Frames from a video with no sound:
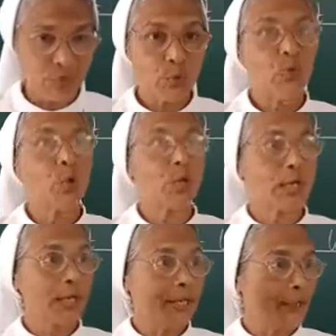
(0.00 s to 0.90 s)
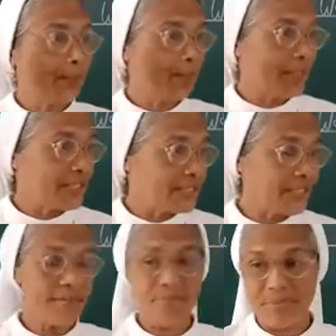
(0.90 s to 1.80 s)
or complete
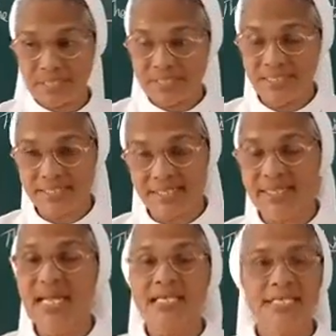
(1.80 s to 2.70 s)
a mission,